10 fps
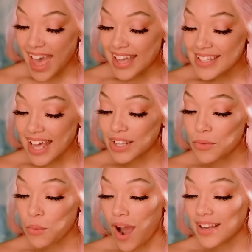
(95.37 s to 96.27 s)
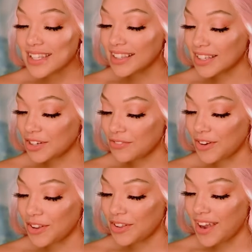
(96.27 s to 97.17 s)
Taylor walked a little
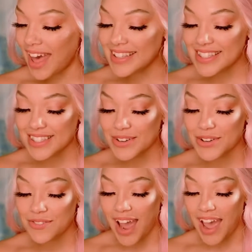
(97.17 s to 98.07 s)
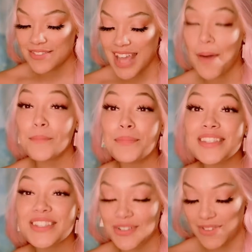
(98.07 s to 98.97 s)
further and soon arrived at
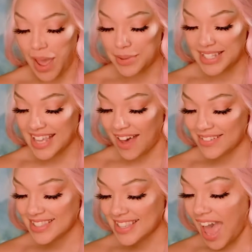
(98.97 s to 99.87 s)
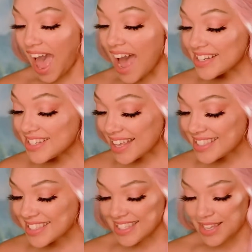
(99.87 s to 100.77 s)
Mr. Rabbit's house.
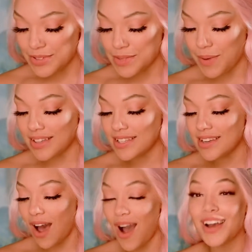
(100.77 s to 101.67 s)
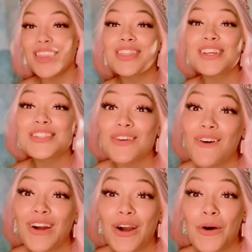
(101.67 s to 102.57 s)
Just as he was about to knock, the
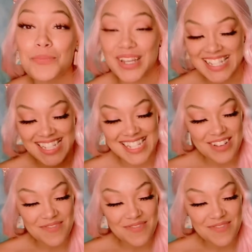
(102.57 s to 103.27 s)
door opened.